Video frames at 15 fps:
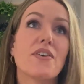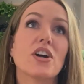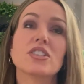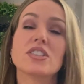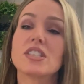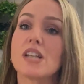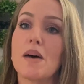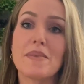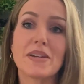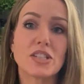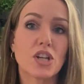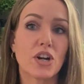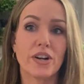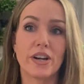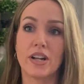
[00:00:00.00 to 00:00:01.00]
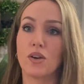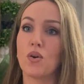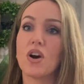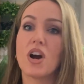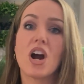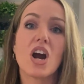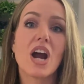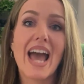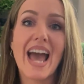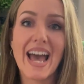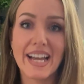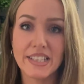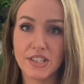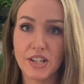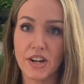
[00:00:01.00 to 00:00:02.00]
if her stomach's hurting or her
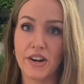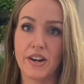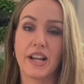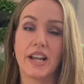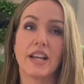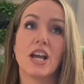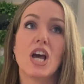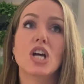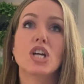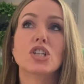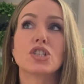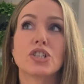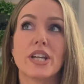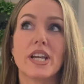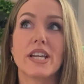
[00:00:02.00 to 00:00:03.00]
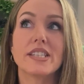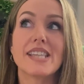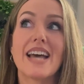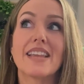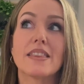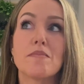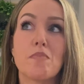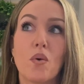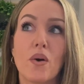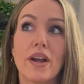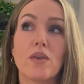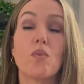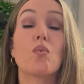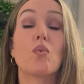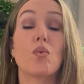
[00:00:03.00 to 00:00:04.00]
head's hurting, she's at the
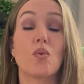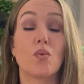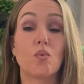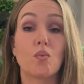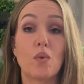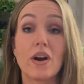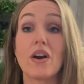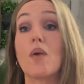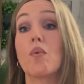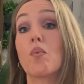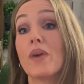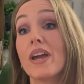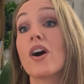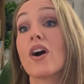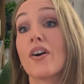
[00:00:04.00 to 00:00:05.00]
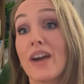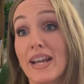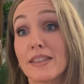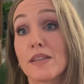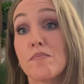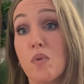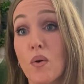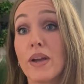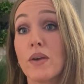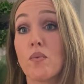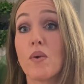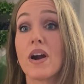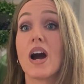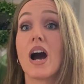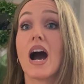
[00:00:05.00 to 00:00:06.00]
point where we are at the
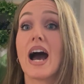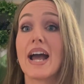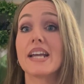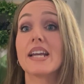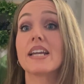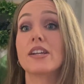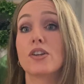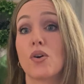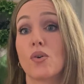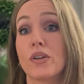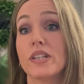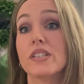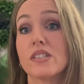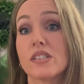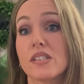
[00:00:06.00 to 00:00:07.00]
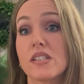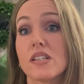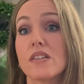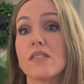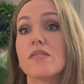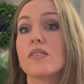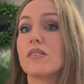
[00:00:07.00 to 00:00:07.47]
point where I can notice,